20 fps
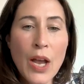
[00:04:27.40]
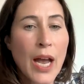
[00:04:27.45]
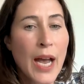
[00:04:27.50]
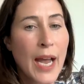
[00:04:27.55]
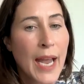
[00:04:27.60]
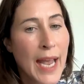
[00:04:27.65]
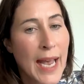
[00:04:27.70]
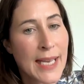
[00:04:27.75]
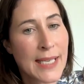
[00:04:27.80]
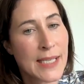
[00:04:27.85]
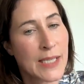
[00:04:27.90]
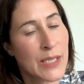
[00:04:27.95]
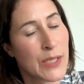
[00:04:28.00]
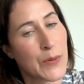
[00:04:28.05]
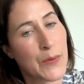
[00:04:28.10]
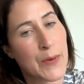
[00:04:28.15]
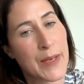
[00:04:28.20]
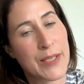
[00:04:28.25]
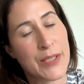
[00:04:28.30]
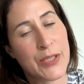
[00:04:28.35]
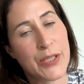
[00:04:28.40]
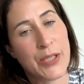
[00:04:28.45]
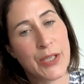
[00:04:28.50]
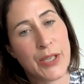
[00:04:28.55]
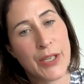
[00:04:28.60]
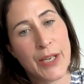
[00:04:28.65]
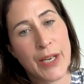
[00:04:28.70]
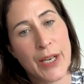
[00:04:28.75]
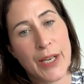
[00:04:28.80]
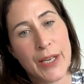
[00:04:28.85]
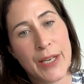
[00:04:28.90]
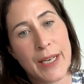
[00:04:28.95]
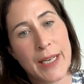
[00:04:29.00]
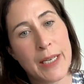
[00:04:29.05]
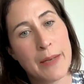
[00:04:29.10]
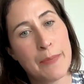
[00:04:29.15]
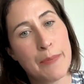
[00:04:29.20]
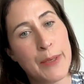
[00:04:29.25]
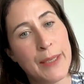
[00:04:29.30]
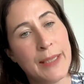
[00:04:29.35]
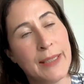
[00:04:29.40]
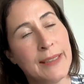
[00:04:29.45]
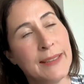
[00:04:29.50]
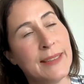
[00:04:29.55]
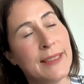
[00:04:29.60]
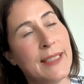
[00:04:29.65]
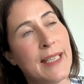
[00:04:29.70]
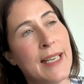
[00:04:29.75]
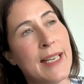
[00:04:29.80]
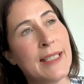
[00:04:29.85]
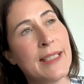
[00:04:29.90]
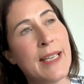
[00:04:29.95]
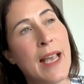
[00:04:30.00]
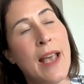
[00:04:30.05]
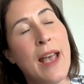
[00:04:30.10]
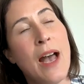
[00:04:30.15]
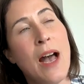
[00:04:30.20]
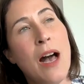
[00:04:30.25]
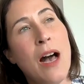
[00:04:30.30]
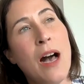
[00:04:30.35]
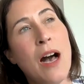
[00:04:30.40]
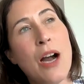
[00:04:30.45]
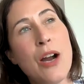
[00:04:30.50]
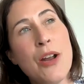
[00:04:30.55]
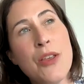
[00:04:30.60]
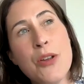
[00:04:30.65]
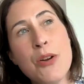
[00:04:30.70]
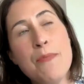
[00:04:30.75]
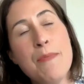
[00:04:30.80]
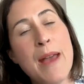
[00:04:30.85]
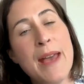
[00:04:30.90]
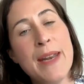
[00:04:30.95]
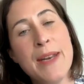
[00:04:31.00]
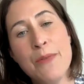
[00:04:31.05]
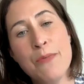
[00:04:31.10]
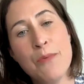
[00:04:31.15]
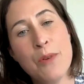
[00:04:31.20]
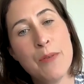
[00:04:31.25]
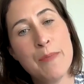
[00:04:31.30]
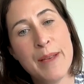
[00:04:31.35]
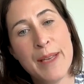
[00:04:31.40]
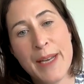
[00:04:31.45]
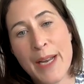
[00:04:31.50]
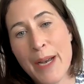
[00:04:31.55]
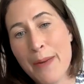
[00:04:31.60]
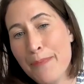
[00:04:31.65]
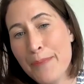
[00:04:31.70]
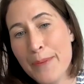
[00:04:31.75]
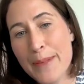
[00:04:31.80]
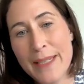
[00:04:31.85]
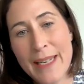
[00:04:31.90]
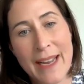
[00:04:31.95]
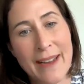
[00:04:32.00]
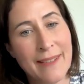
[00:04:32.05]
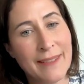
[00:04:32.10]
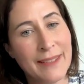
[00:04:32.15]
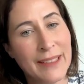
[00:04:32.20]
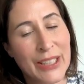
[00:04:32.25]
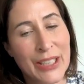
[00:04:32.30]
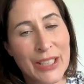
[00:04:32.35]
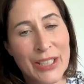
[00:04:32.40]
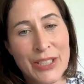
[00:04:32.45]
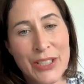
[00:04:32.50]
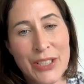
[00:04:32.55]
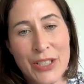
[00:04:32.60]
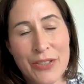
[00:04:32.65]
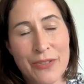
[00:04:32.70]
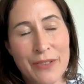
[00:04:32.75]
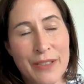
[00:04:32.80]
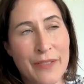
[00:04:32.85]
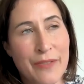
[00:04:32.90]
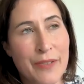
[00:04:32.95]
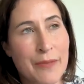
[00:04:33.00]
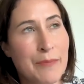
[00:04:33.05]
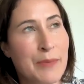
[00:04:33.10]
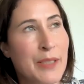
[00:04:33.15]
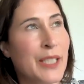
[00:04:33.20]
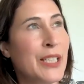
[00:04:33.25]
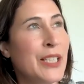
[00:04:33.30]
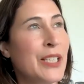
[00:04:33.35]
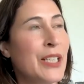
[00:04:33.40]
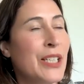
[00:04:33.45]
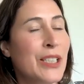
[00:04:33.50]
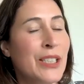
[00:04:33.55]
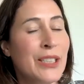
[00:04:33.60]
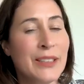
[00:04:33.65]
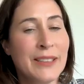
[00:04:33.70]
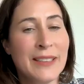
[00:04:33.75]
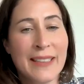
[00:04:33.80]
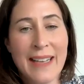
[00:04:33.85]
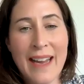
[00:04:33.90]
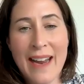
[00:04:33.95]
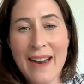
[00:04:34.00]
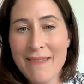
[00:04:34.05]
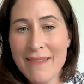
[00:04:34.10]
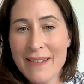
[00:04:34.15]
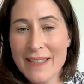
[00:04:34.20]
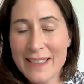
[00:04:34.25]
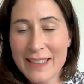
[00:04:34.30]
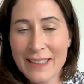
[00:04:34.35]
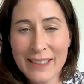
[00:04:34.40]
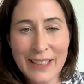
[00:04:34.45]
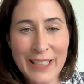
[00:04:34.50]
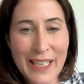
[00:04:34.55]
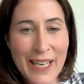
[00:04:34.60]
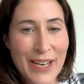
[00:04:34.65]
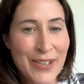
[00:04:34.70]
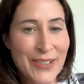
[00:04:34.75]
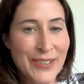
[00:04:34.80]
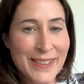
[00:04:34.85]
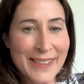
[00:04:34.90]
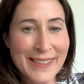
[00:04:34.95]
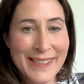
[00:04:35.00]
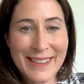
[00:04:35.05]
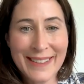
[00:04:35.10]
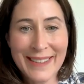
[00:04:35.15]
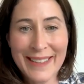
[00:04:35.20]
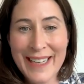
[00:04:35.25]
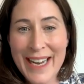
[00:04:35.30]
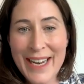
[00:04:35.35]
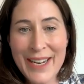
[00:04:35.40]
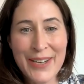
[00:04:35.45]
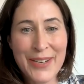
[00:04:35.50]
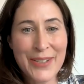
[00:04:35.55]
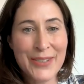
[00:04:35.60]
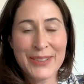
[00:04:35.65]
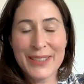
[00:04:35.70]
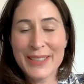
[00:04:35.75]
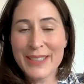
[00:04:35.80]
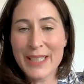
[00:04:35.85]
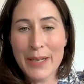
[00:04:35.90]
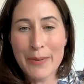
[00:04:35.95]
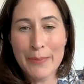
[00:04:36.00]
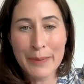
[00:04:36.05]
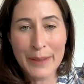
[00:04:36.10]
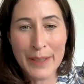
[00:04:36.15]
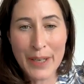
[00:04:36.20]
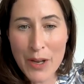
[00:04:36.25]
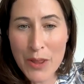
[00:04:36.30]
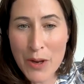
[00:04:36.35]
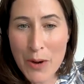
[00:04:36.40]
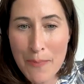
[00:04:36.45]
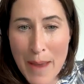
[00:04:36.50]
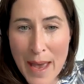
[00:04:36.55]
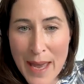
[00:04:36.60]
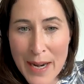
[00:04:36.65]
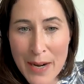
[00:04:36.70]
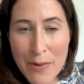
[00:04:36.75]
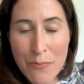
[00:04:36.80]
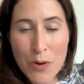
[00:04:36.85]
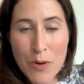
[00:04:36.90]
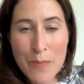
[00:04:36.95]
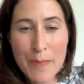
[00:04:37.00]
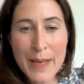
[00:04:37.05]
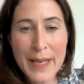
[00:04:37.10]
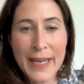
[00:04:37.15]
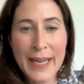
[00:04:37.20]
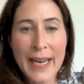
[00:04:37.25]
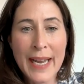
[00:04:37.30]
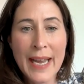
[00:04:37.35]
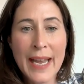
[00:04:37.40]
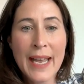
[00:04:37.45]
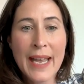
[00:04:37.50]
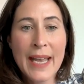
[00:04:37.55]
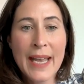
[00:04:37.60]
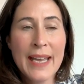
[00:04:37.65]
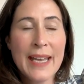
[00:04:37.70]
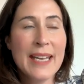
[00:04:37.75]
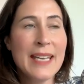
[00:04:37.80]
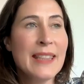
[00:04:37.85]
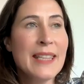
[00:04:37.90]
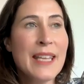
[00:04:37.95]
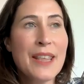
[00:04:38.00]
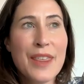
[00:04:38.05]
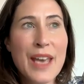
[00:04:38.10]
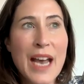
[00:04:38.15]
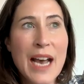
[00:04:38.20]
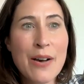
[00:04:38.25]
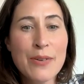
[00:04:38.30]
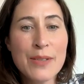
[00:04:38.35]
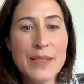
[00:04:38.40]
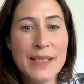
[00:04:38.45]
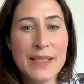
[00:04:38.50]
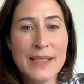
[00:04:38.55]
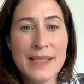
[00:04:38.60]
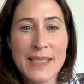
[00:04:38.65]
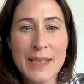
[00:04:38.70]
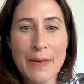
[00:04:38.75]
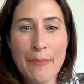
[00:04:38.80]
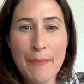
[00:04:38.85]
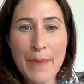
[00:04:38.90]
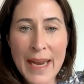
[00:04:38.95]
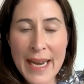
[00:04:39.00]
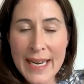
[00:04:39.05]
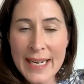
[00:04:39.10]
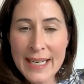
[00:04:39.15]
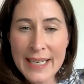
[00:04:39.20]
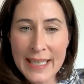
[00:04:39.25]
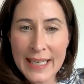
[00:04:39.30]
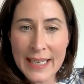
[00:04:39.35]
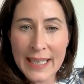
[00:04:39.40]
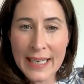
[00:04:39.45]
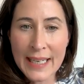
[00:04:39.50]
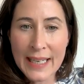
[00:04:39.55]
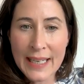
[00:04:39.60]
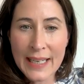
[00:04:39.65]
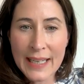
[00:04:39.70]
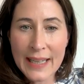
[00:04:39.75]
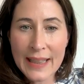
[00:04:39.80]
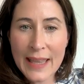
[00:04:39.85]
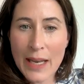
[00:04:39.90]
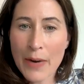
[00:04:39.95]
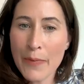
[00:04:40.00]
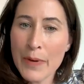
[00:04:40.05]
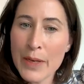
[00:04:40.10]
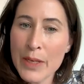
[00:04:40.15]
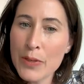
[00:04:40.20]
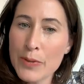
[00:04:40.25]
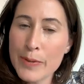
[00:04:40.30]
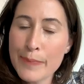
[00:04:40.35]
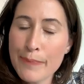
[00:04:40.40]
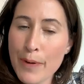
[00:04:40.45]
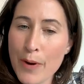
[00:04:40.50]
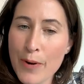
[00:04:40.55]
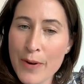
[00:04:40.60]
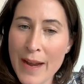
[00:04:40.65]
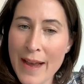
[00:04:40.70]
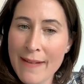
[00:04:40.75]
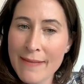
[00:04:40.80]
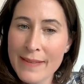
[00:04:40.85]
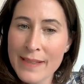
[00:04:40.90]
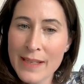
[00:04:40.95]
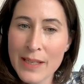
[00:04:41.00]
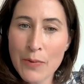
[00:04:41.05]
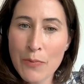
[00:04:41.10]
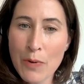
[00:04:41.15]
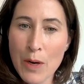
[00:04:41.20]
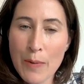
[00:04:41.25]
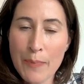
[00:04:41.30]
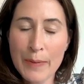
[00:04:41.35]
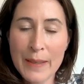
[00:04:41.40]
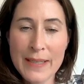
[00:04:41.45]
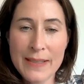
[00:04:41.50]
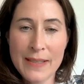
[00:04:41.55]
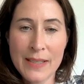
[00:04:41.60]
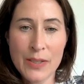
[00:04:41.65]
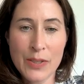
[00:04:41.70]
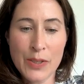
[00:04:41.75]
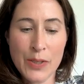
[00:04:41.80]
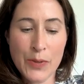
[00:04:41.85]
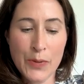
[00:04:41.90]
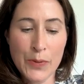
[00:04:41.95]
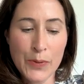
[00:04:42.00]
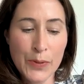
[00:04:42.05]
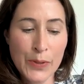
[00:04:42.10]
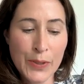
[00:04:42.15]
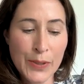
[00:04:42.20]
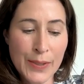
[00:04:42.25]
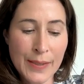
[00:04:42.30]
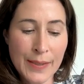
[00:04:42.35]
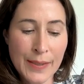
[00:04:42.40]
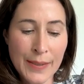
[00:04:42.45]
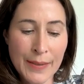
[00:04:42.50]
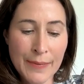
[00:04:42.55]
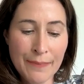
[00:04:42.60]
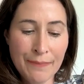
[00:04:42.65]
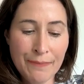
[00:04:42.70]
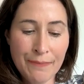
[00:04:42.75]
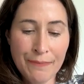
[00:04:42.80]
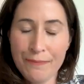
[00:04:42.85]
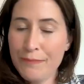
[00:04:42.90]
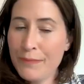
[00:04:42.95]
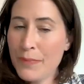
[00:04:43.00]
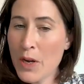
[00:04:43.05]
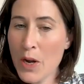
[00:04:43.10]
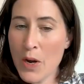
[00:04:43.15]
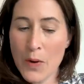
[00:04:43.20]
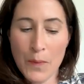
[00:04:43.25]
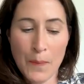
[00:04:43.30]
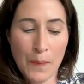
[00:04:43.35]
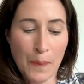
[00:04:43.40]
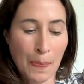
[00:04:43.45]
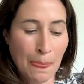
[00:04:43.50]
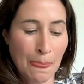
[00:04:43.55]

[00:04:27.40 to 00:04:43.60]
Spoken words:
I asked a question on Niall Boylan today is, are there men and women up and down the country, from Donegal to Kerry to Clare to Sligo to Dublin? Are there men and women in the thousands demanding that we use pronouns in the workplace and schools? No.